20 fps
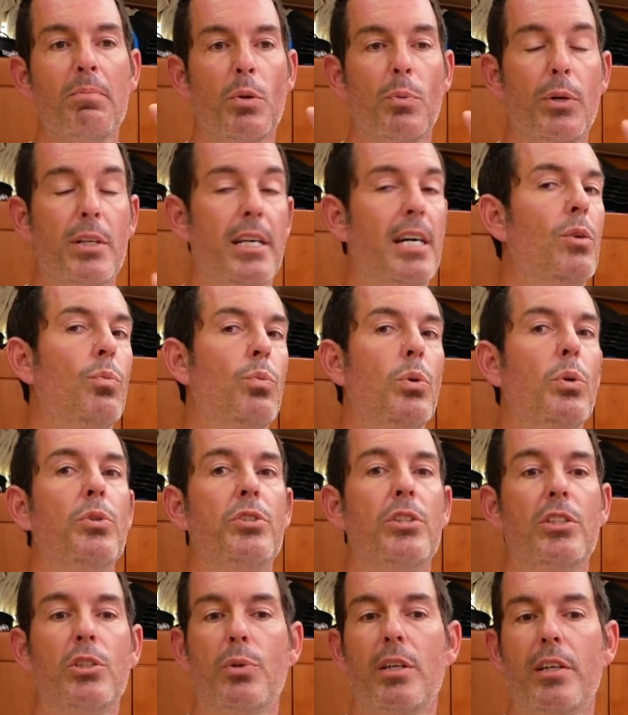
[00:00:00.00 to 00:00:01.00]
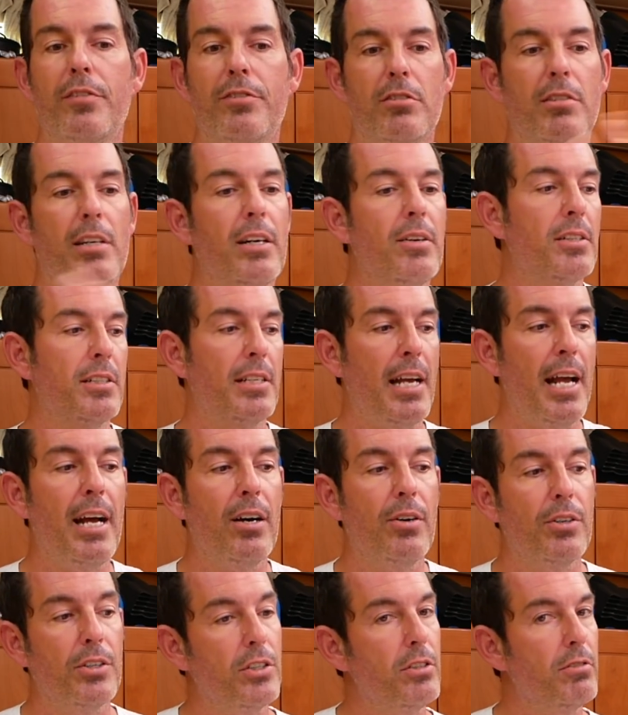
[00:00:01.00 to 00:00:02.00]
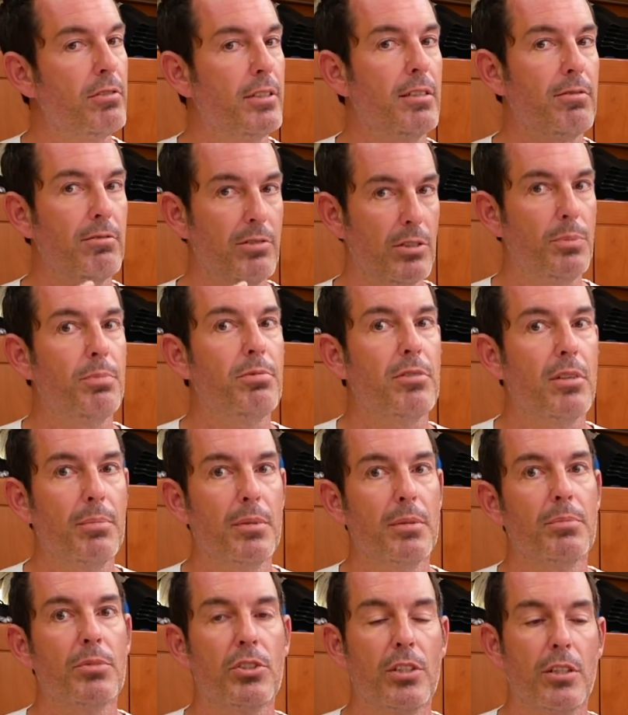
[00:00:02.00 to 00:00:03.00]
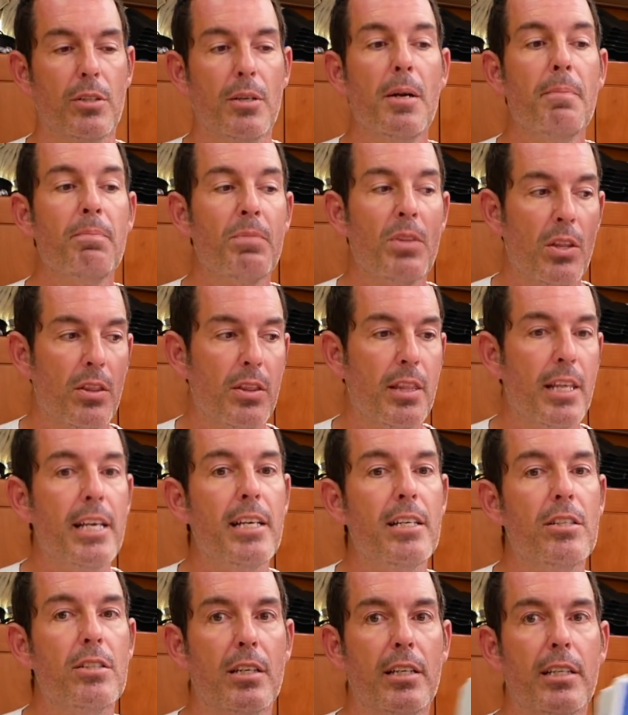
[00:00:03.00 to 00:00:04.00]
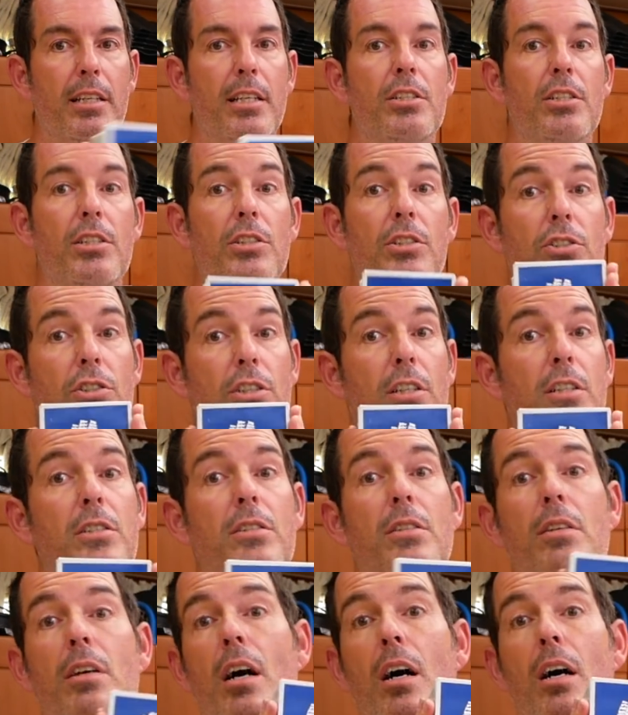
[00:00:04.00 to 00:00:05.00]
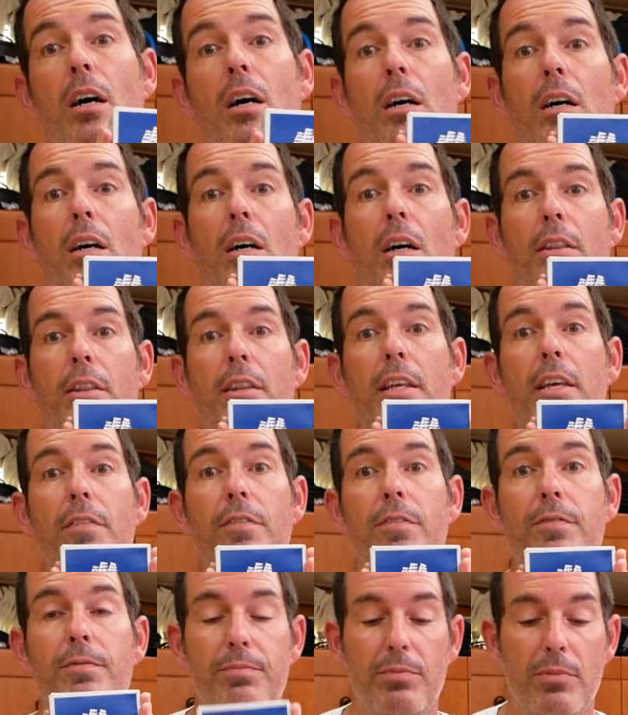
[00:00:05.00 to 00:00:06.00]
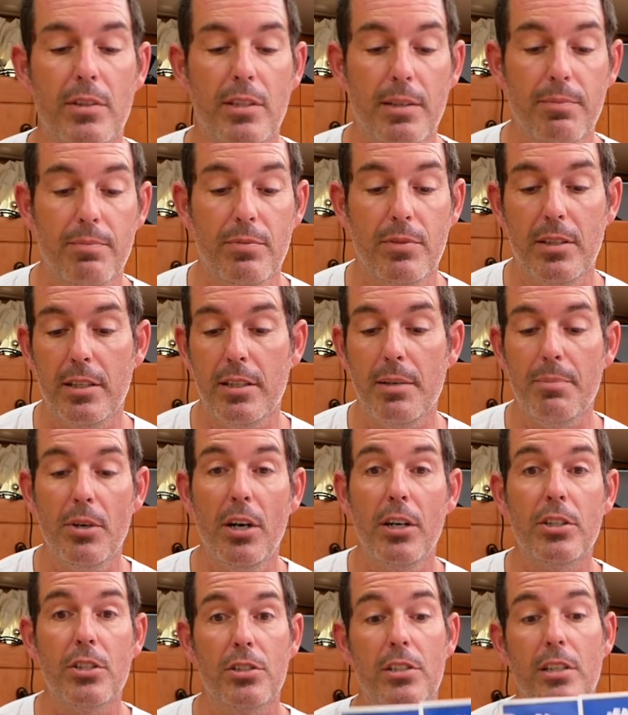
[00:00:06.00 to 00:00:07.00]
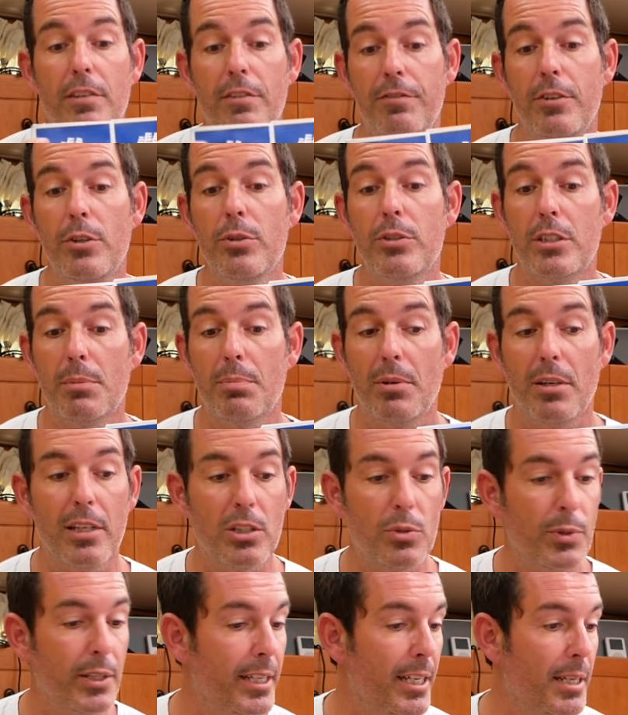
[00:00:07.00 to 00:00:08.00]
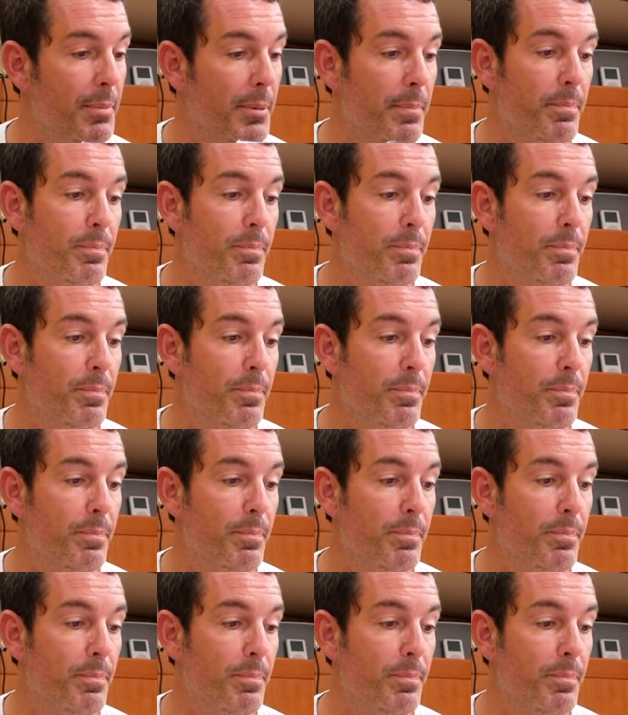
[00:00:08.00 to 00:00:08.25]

Without water 24 hours out, you're in a real problem. So this is just the emergency food supplies we keep.